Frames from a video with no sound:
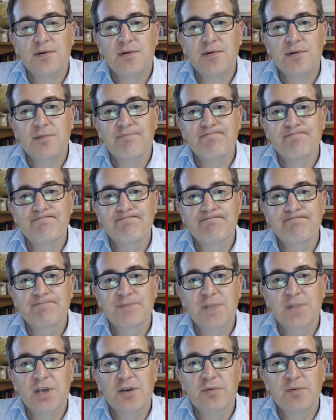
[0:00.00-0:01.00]

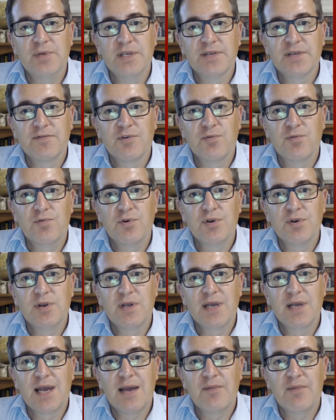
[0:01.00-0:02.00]
No, because I've got one
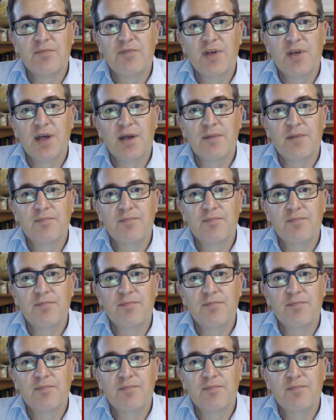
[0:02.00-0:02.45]
gap there.